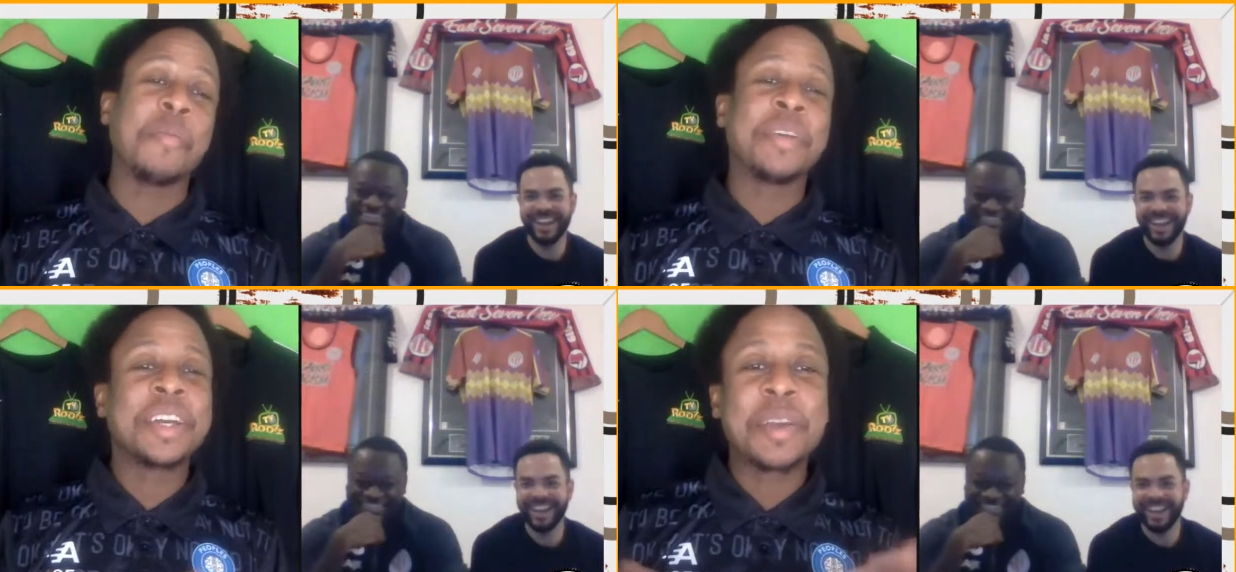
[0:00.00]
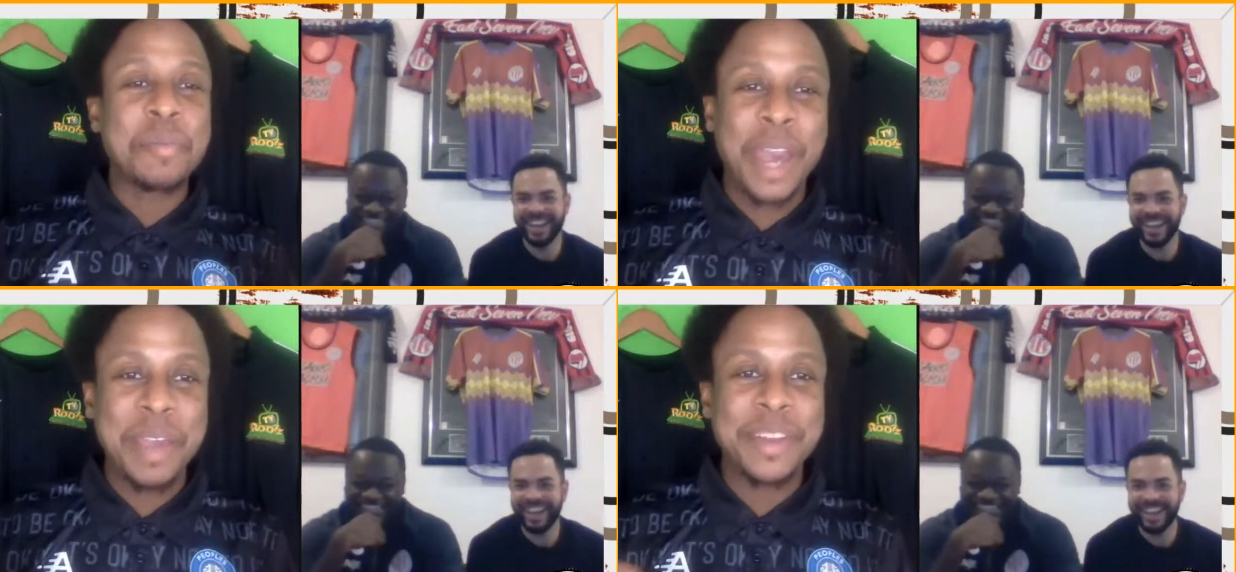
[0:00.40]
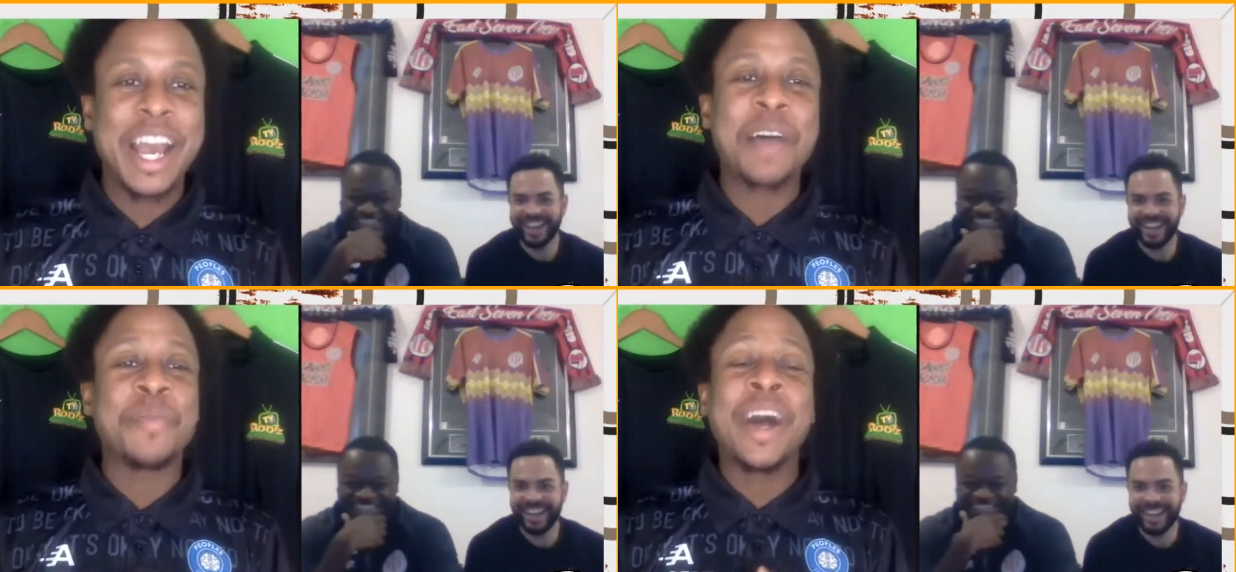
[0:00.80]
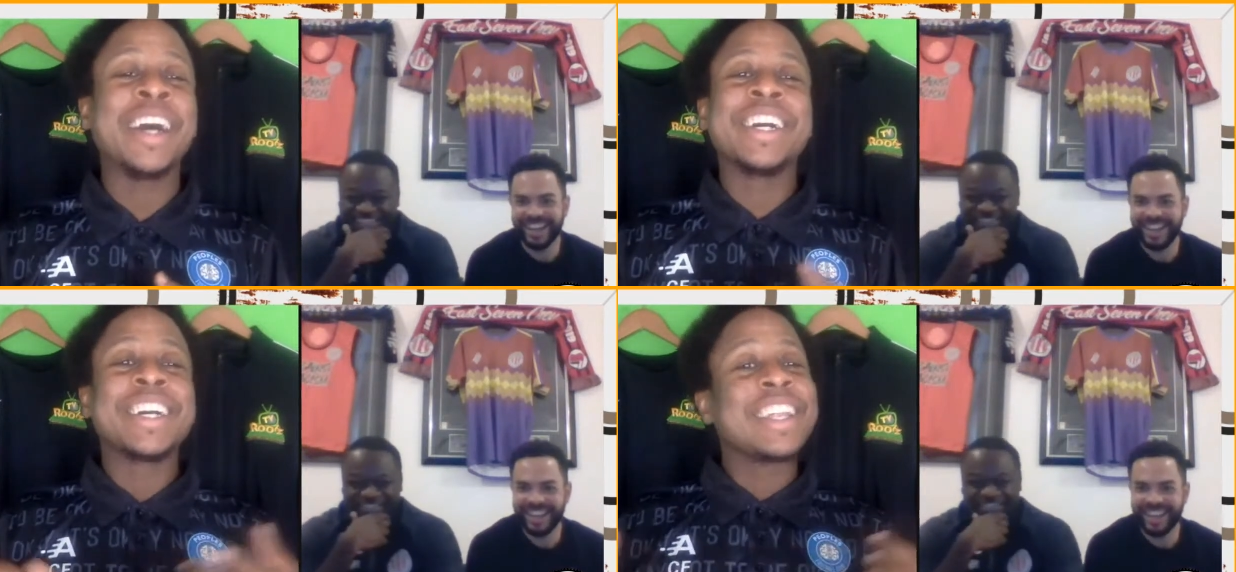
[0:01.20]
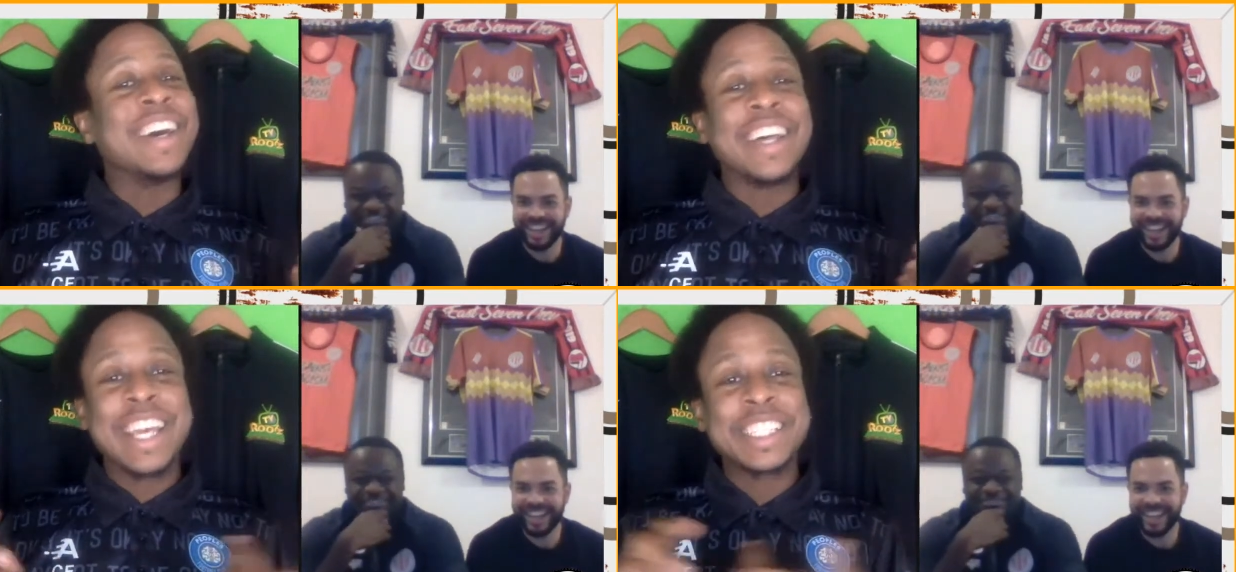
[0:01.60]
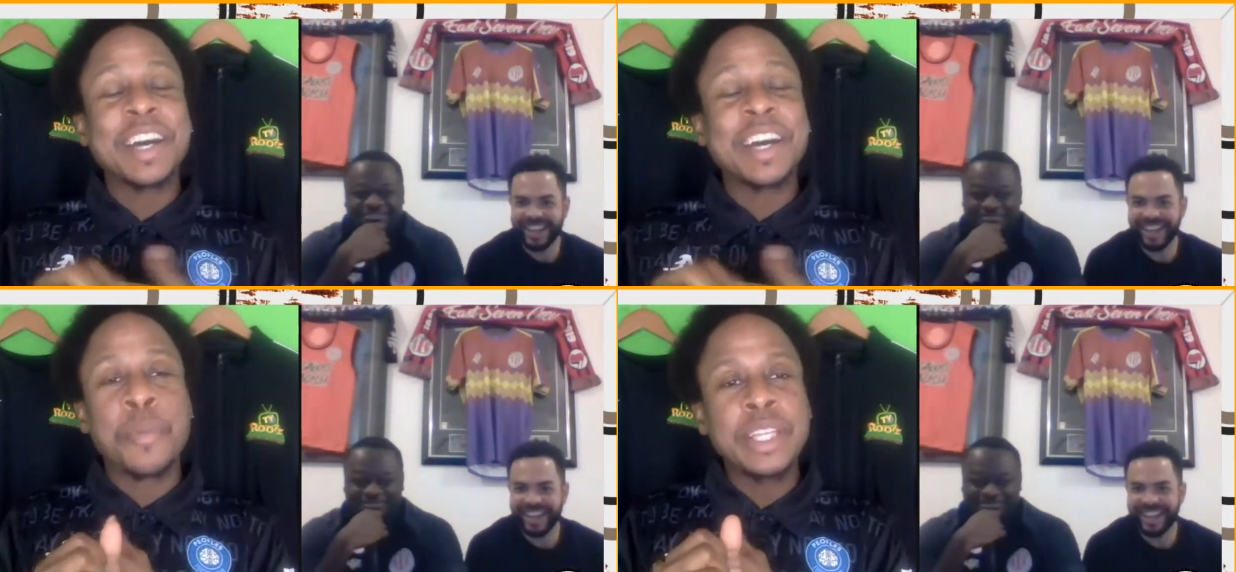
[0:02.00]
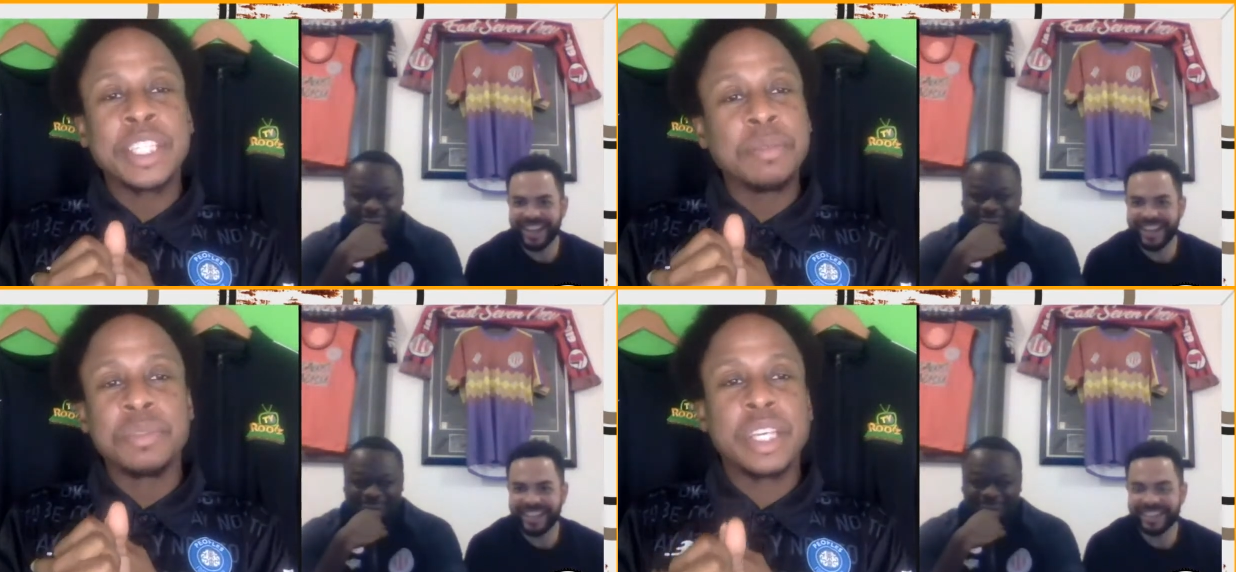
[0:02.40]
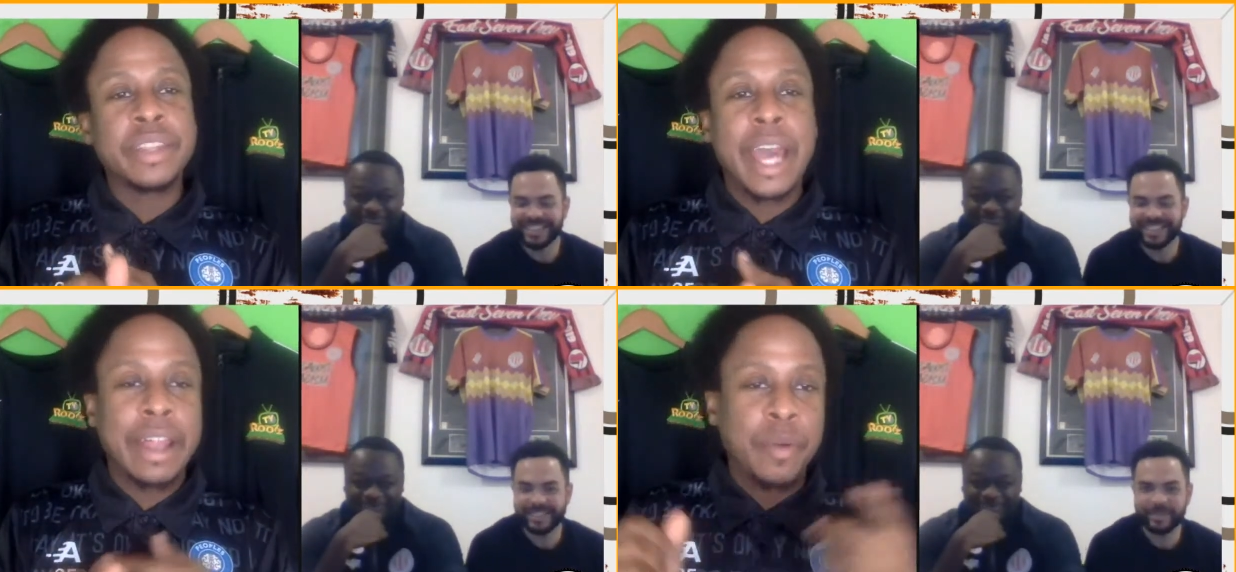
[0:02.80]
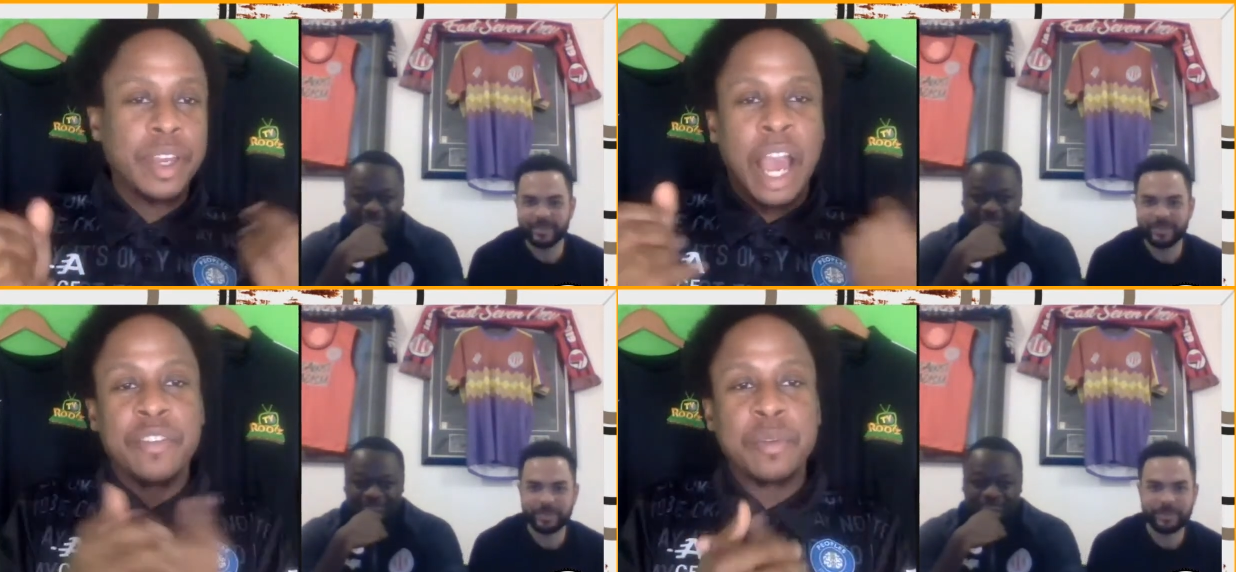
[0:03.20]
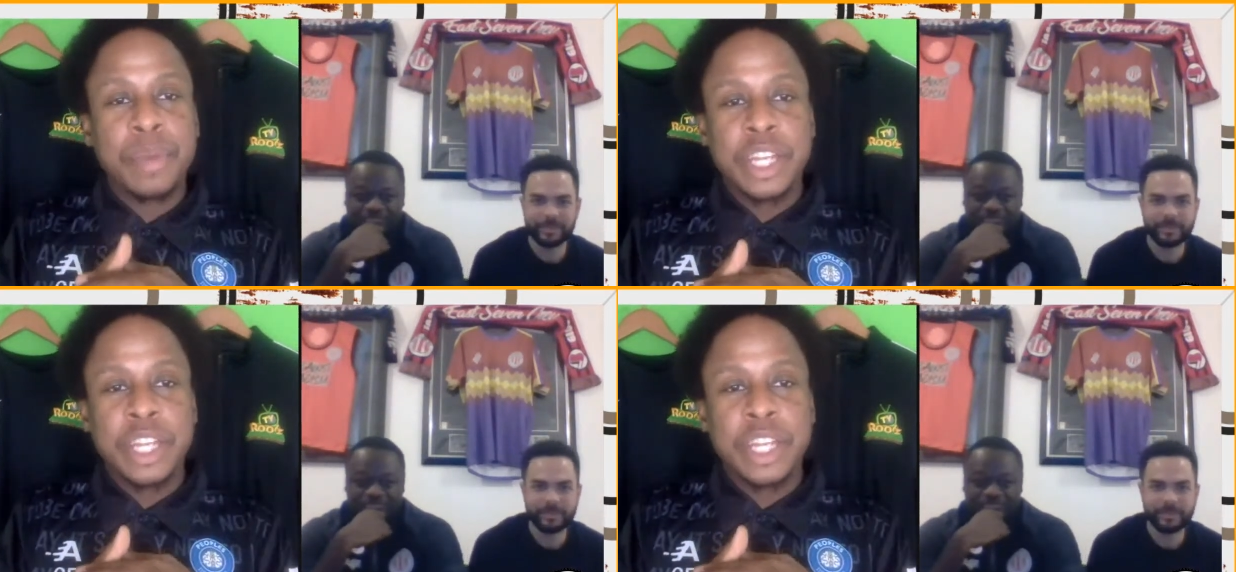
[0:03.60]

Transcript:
Speaker 1: um, maybe that. But look, there's other teams in there that we haven't